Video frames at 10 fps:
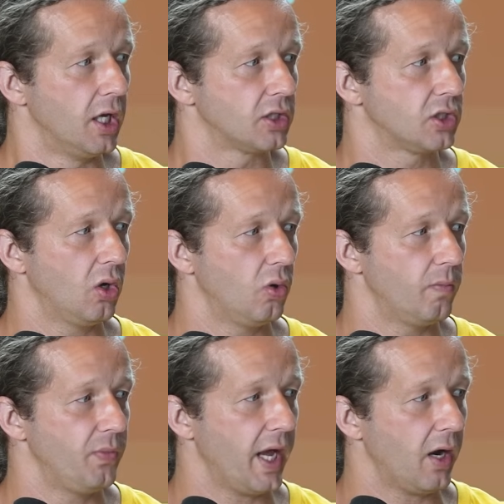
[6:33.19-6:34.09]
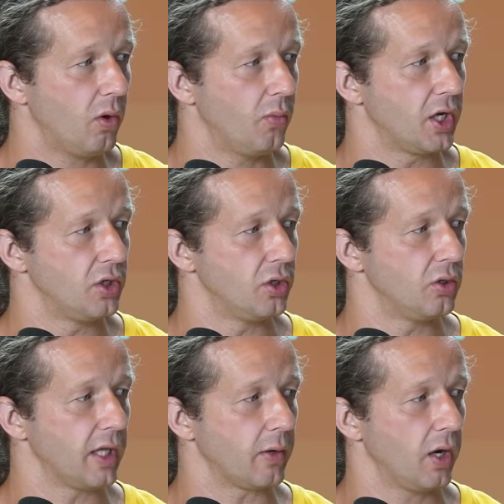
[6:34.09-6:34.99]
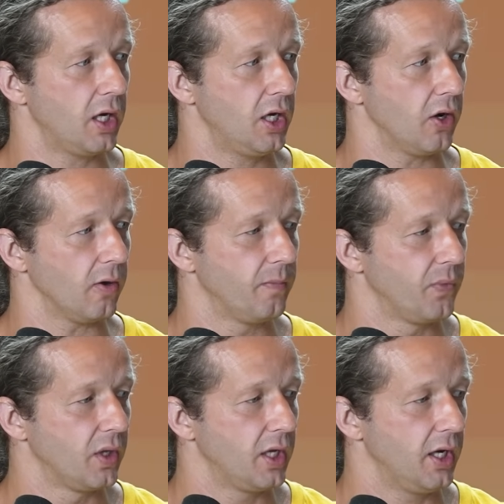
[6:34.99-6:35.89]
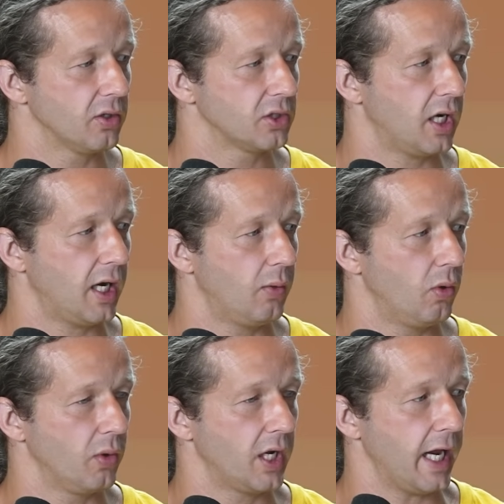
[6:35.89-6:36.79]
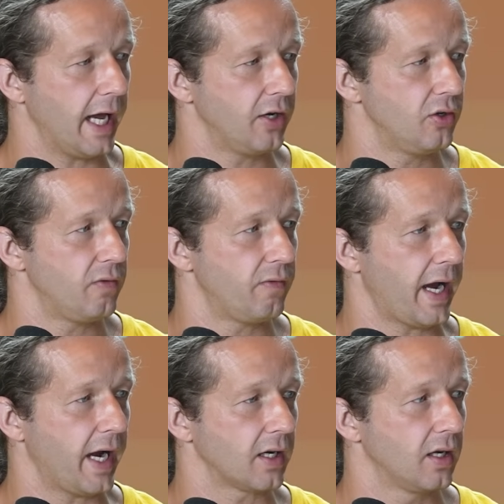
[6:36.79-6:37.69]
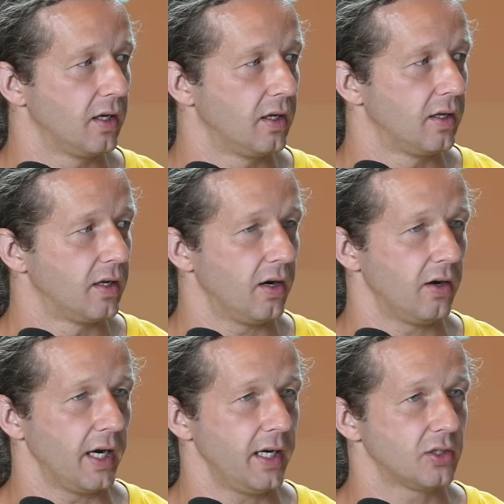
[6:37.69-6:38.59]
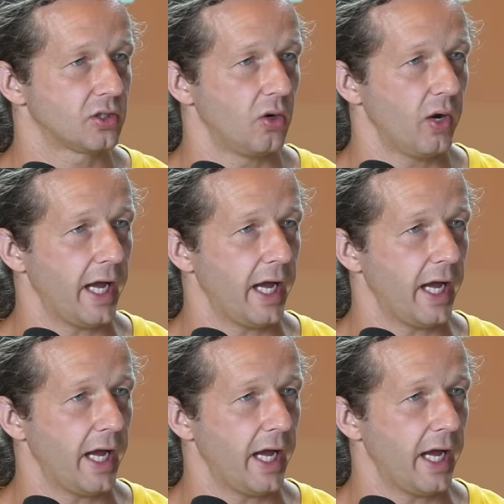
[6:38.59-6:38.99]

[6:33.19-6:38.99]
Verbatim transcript: So now what we can do, like right here, here's uh, where we can add a new FAQ. All right, so